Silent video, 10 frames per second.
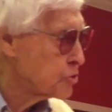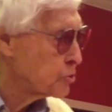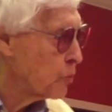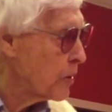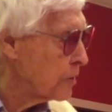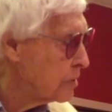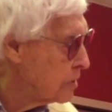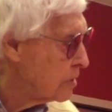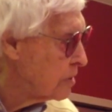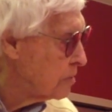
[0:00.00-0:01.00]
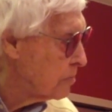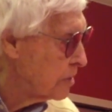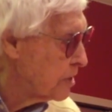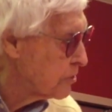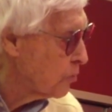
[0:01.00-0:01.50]
sweat
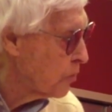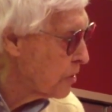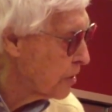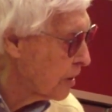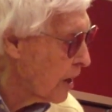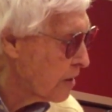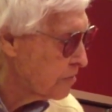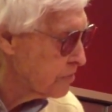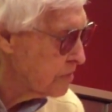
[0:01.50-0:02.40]
beneath a weary life,